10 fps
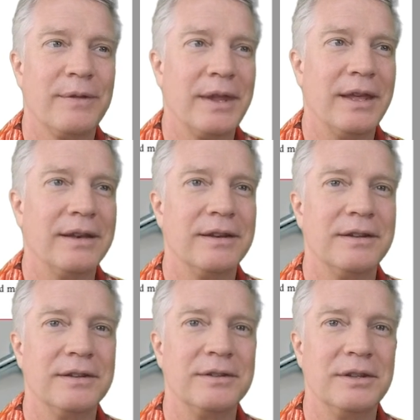And
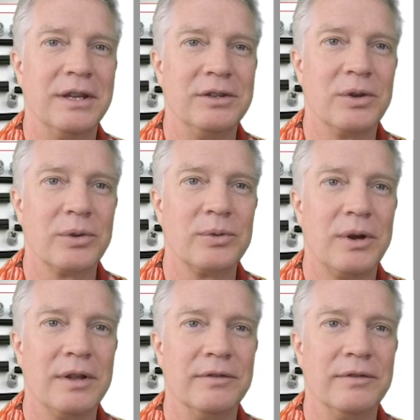you go through all of